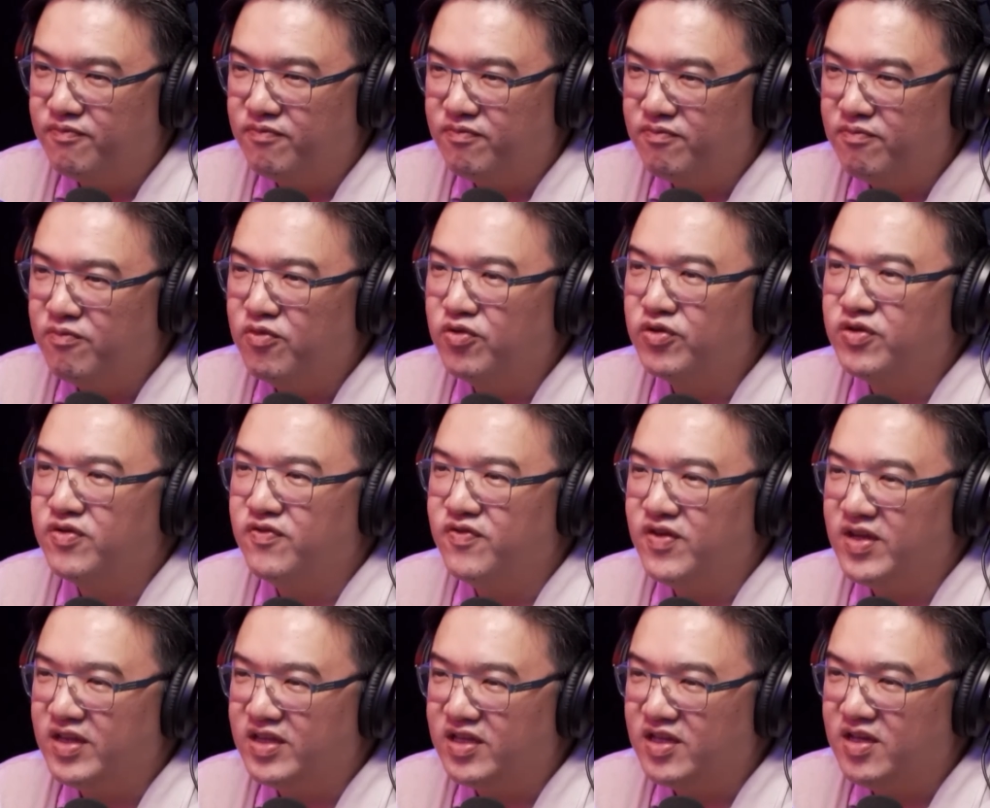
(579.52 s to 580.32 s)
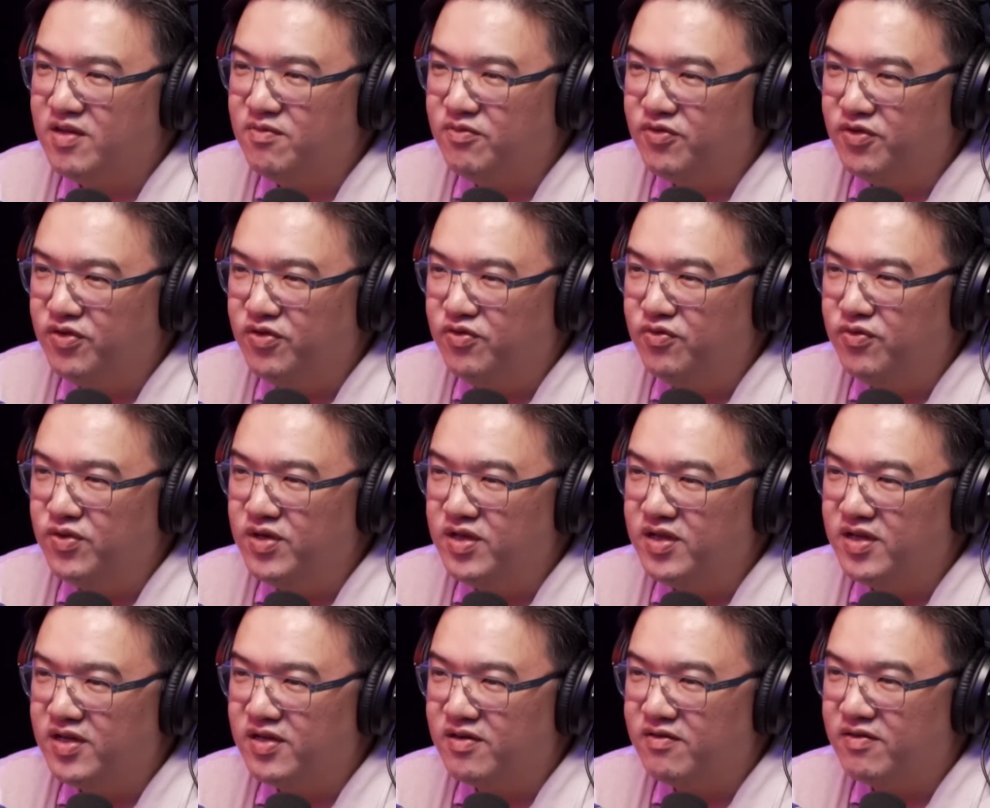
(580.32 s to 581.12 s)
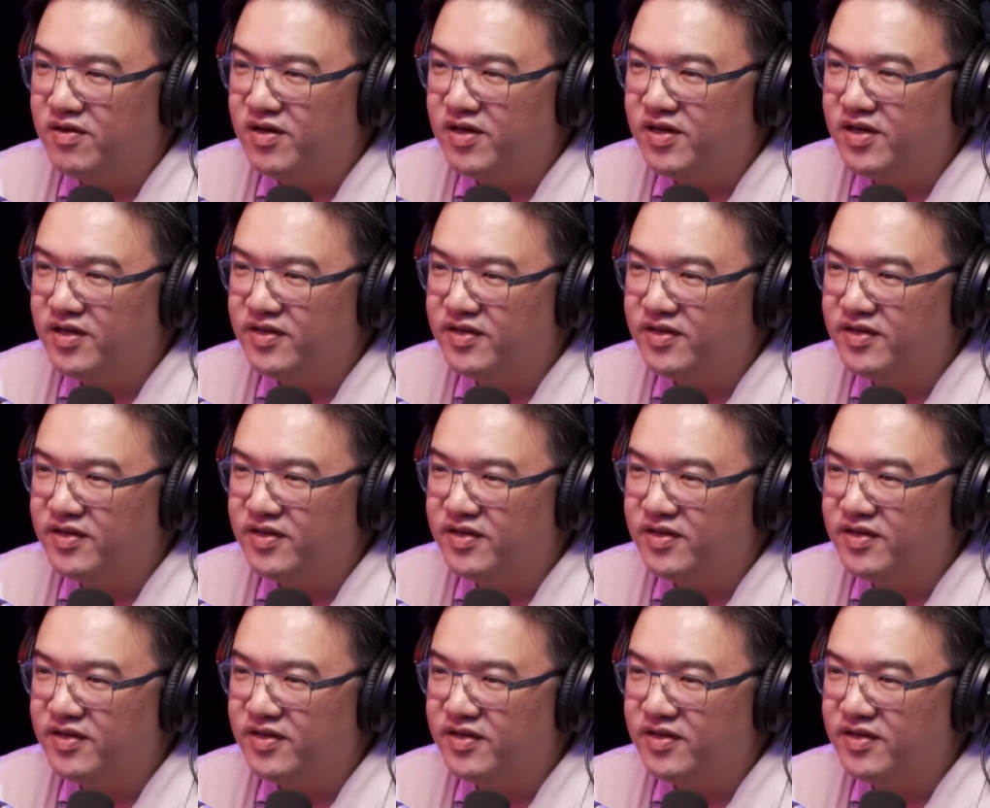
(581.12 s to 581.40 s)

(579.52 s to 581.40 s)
motivated him to do it, right?